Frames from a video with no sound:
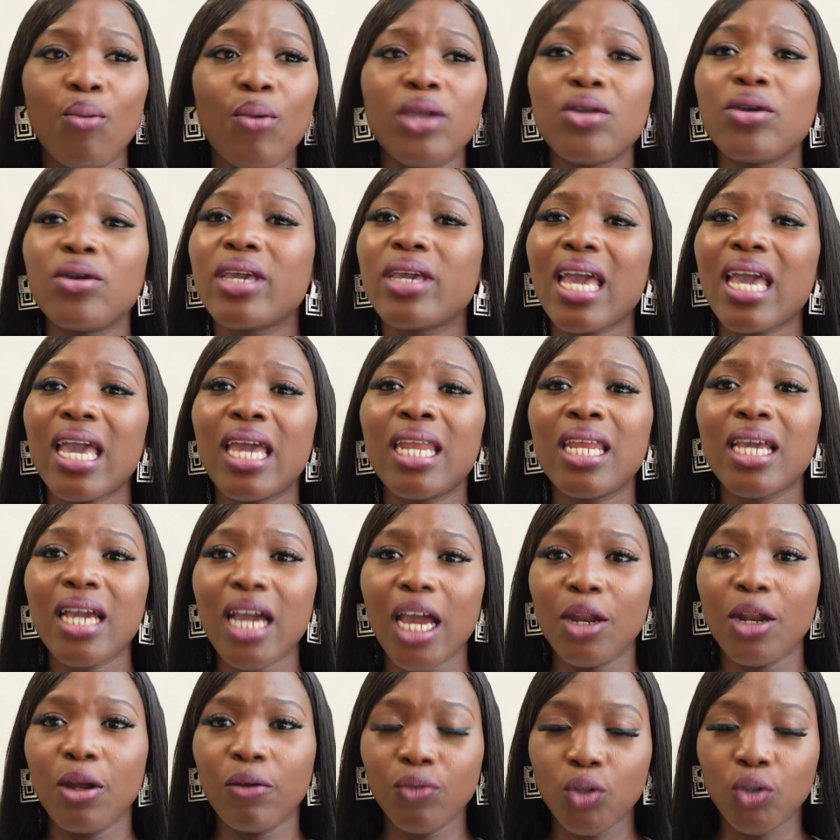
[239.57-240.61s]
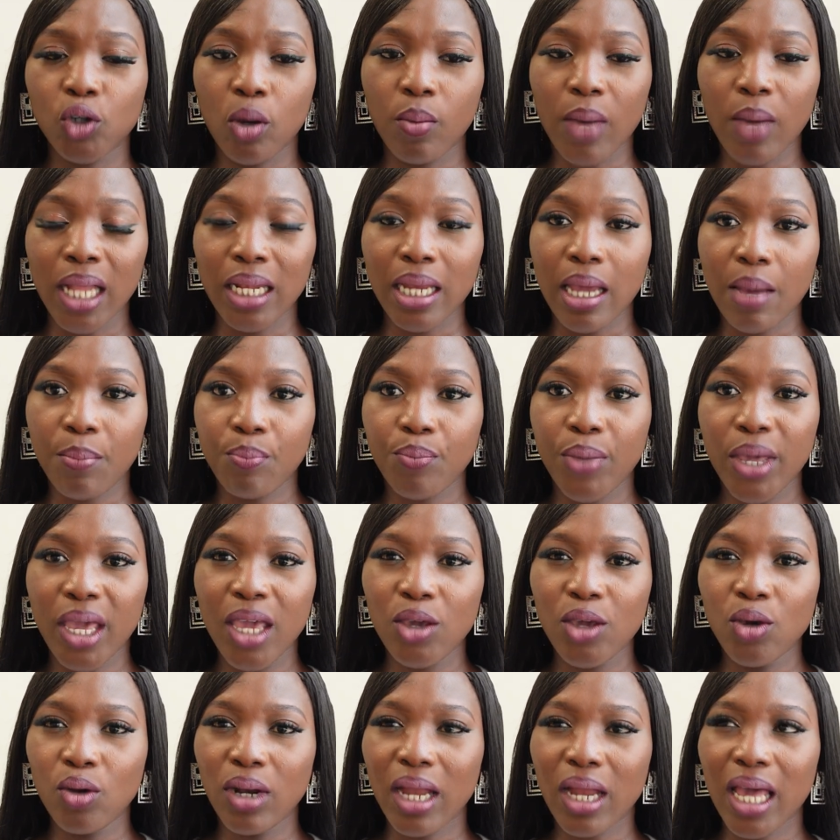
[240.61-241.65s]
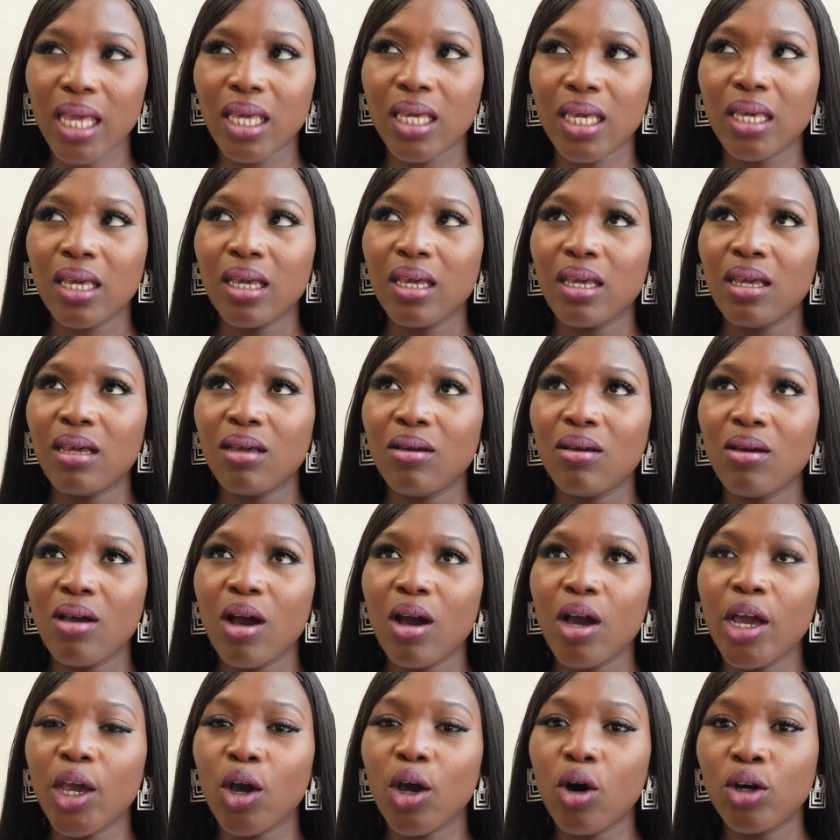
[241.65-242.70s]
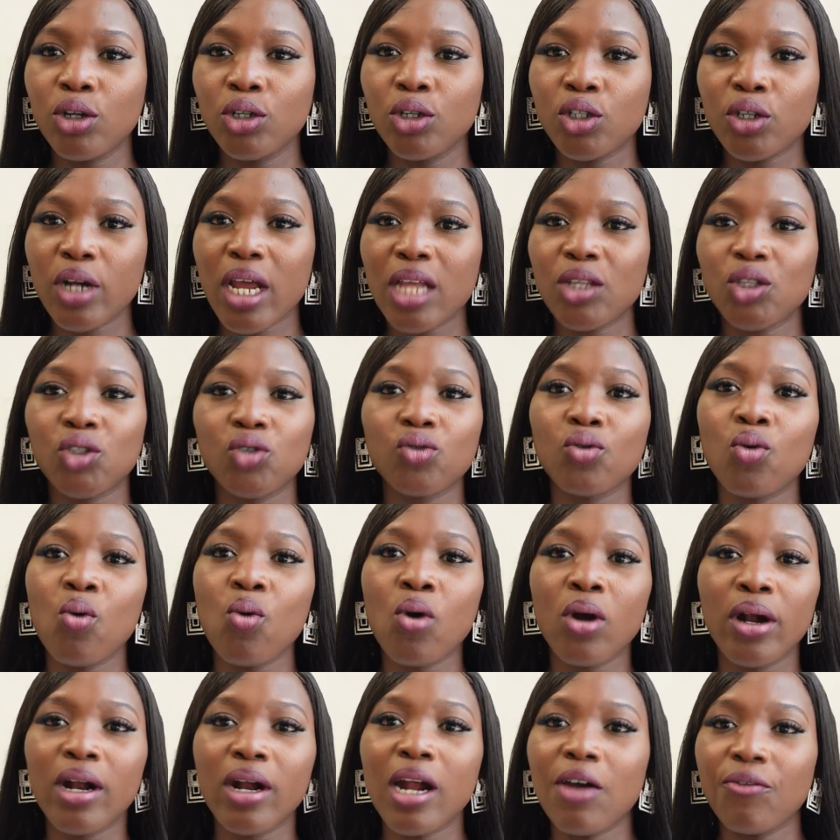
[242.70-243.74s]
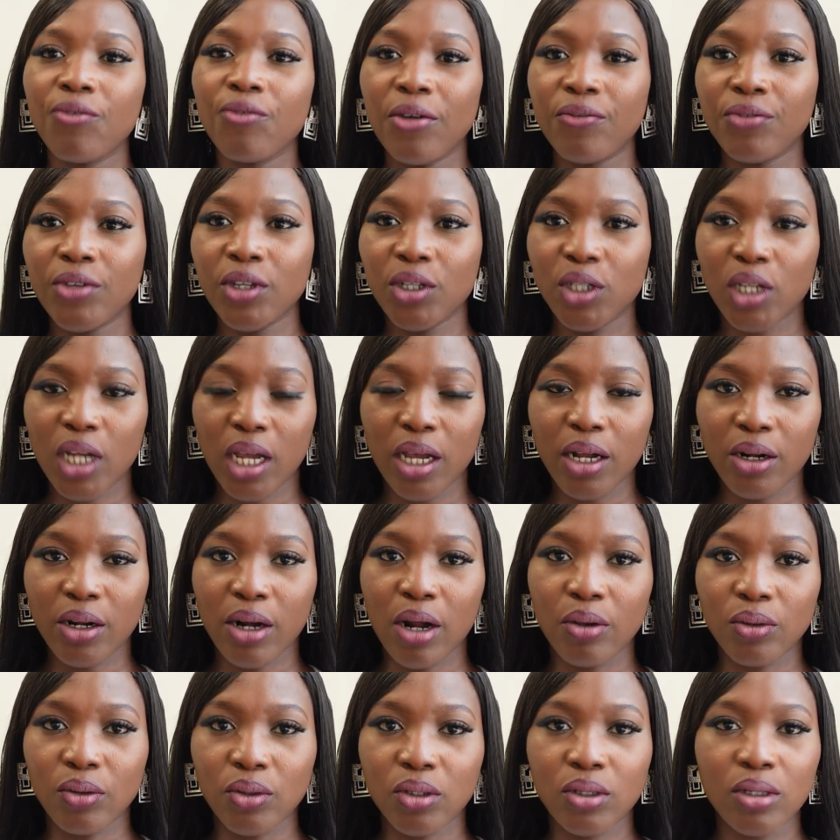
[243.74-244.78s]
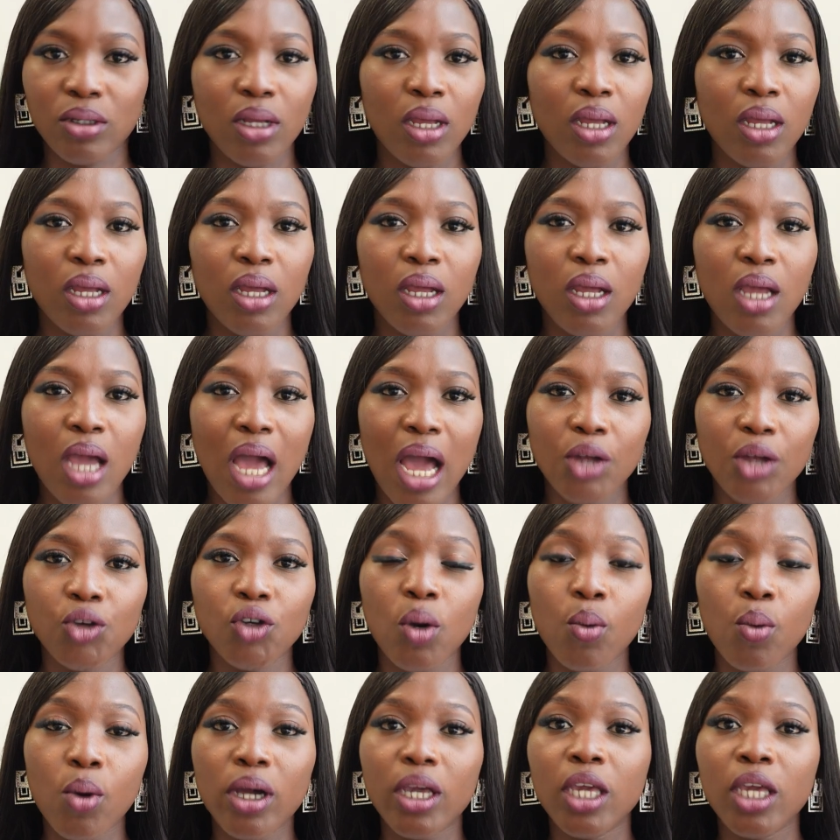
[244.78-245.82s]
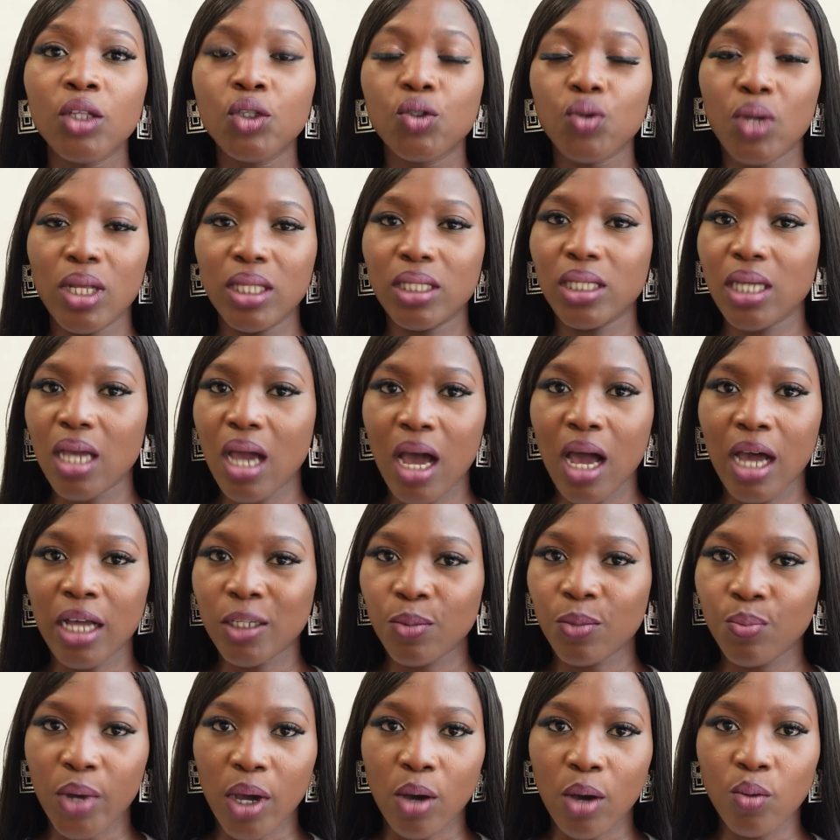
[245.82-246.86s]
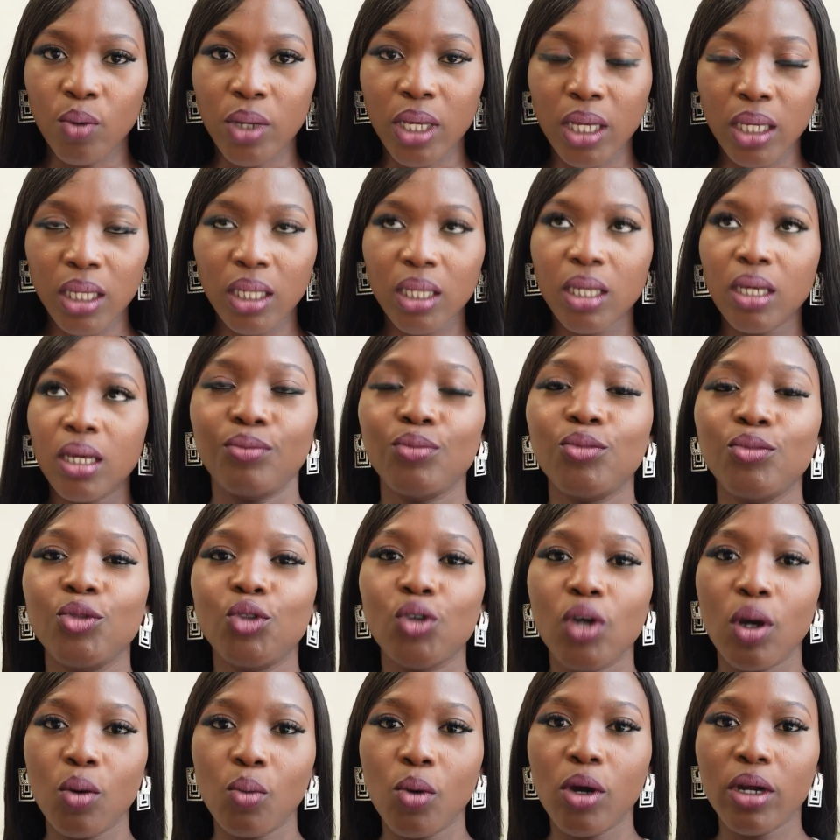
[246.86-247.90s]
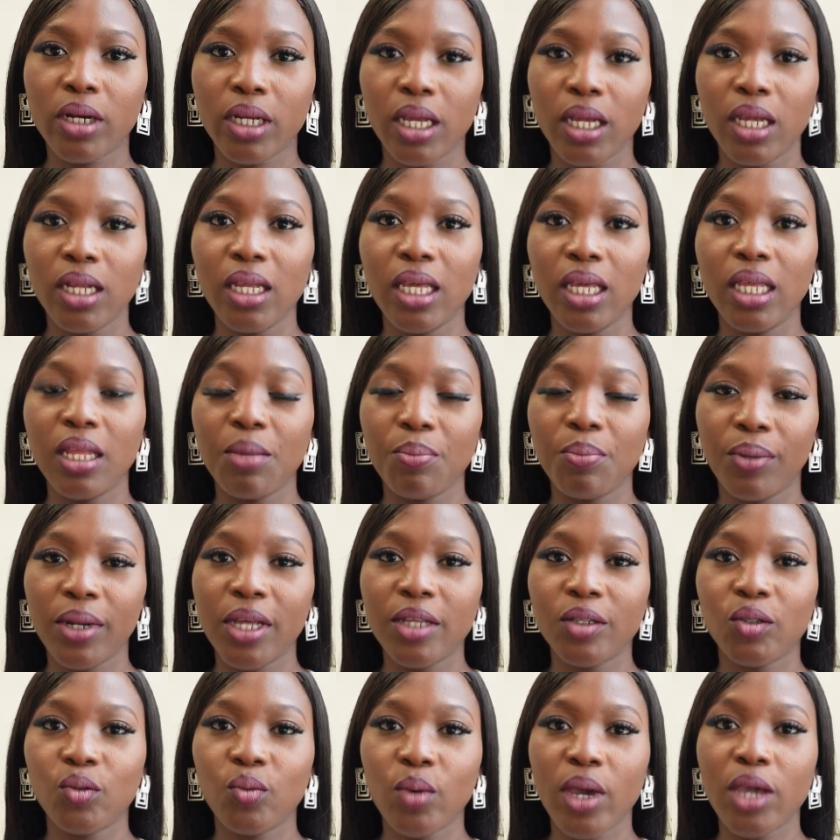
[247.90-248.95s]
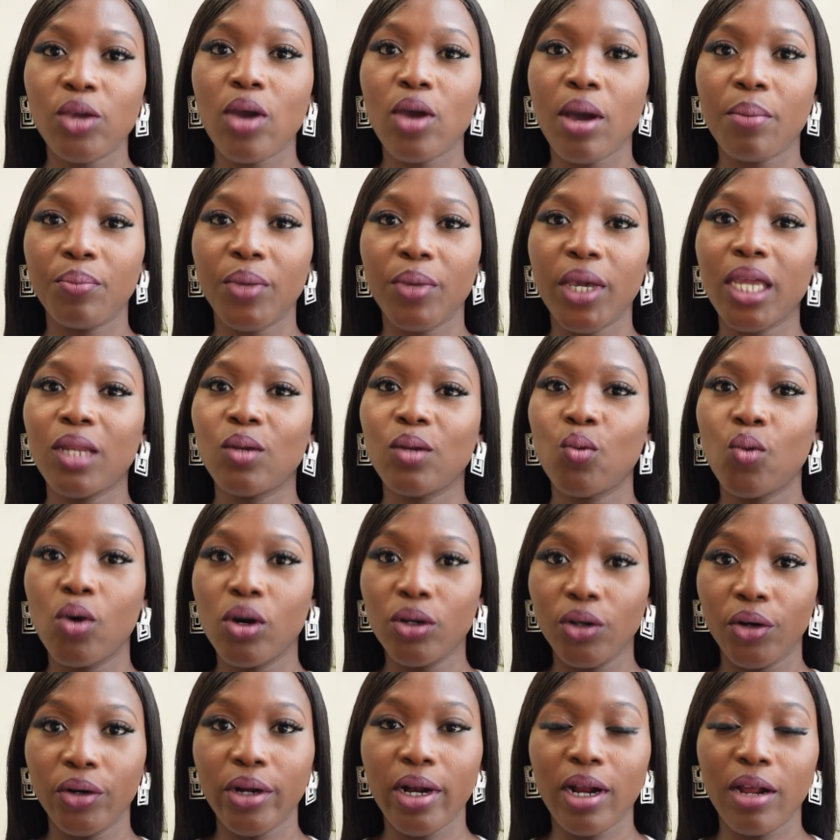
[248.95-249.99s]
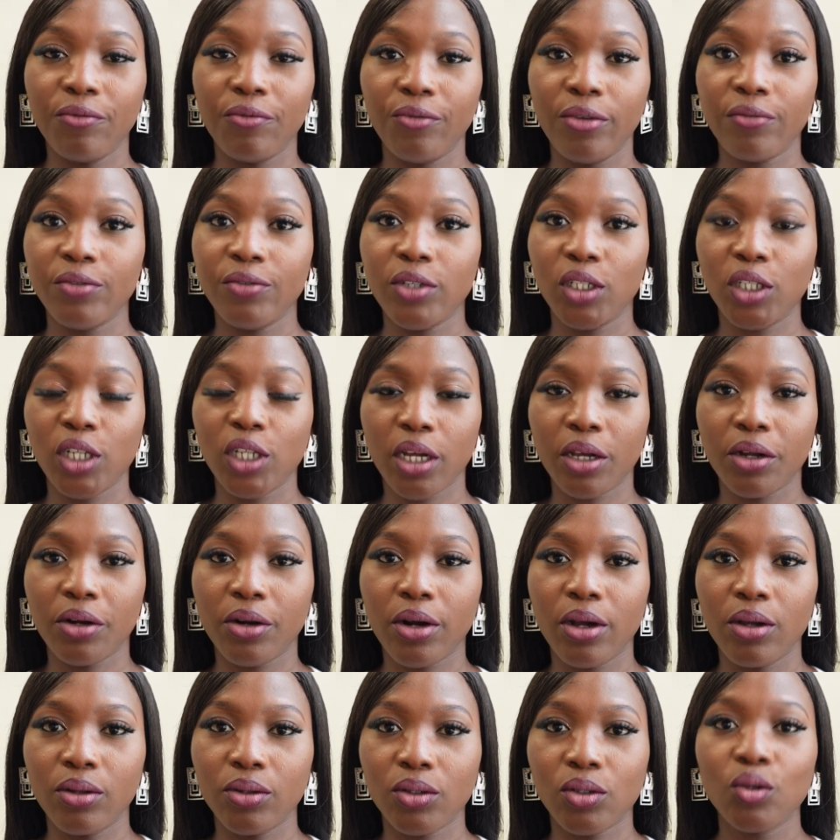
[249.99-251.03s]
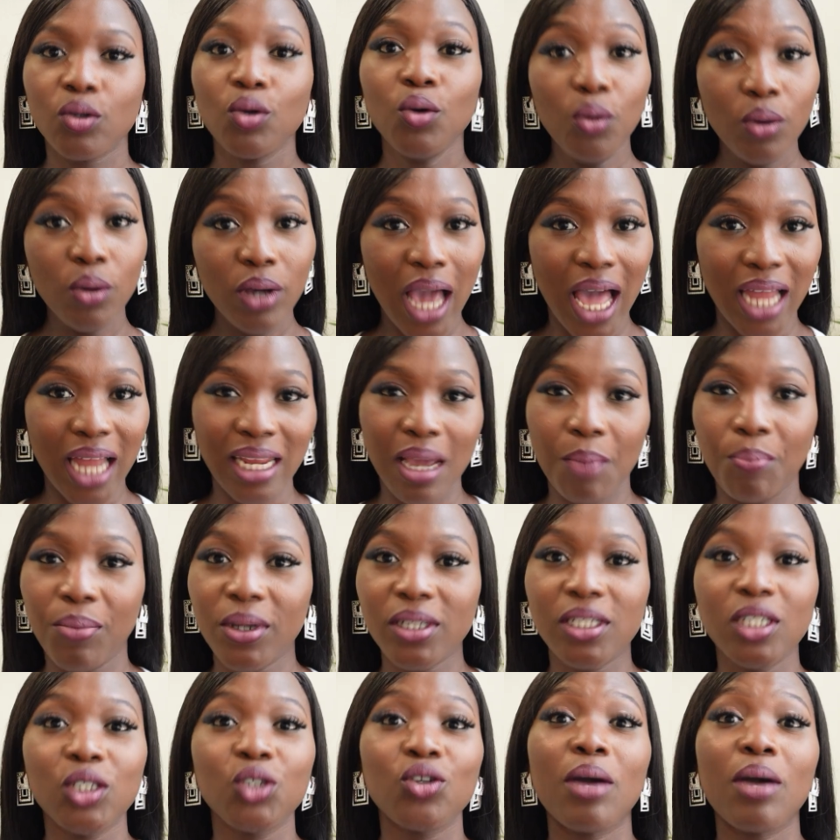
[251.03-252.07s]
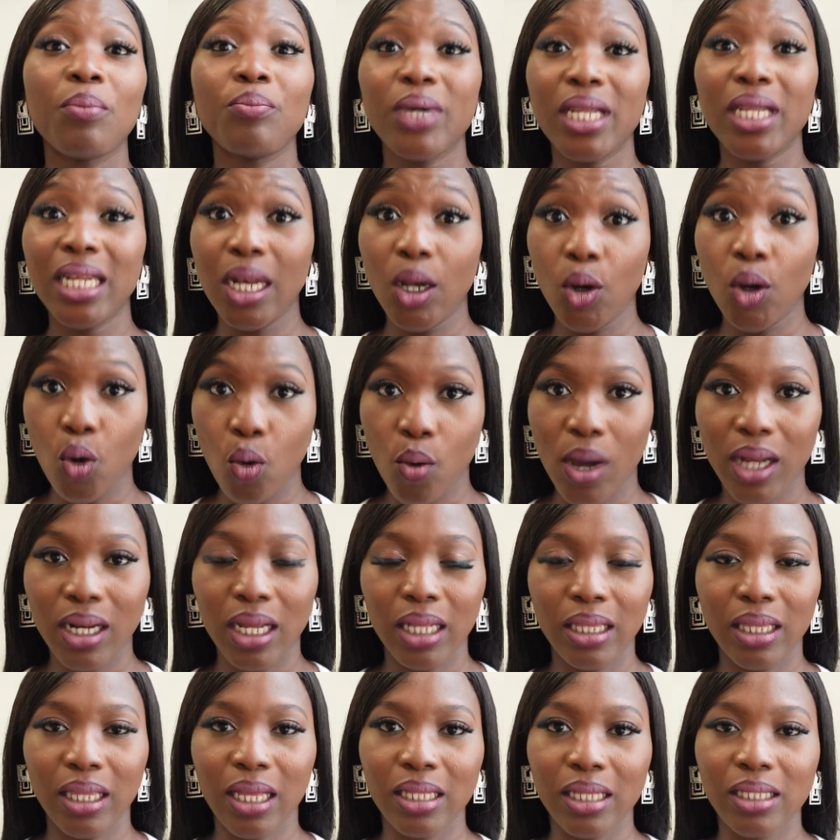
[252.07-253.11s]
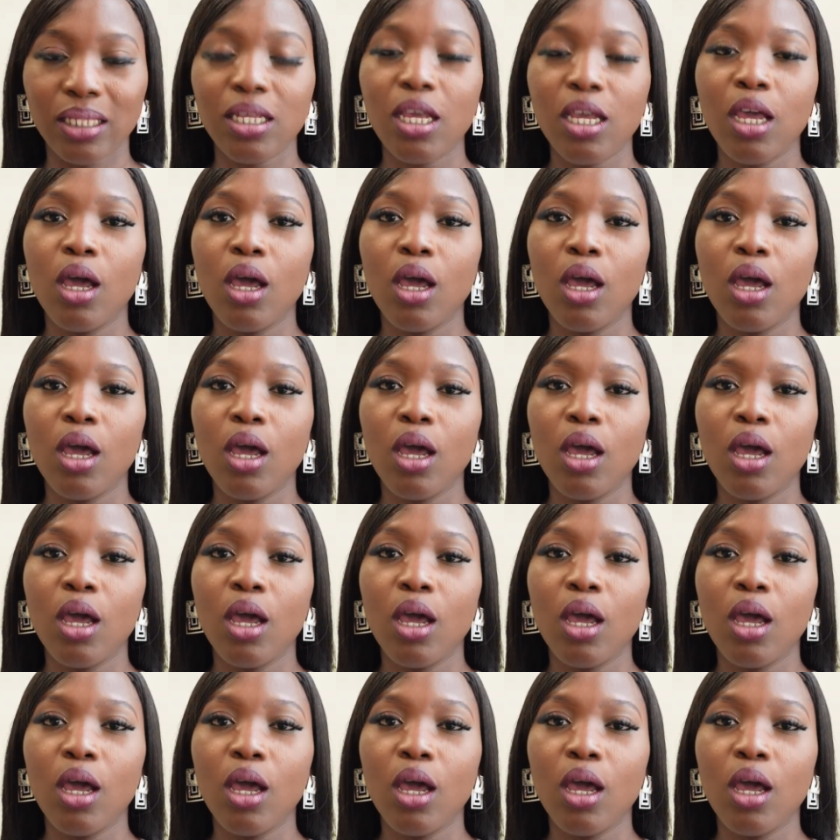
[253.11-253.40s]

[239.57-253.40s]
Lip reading: When you any kind of job and they are paying you like 100 to 150 Czech crowns and you're working 20 hours per week, you are working in a place where you are paid 150 Czech crowns, and there are places you are paid lower than that.